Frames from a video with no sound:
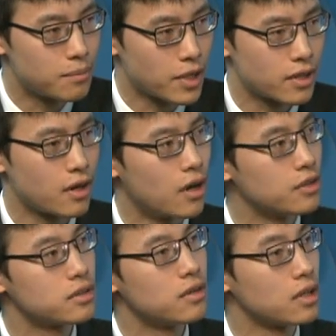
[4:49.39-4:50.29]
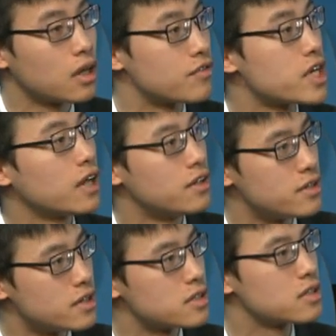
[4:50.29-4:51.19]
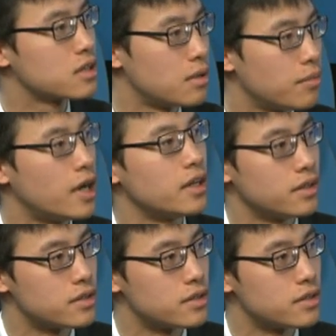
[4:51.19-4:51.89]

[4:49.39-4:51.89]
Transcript: but there are also a lot of challenges combining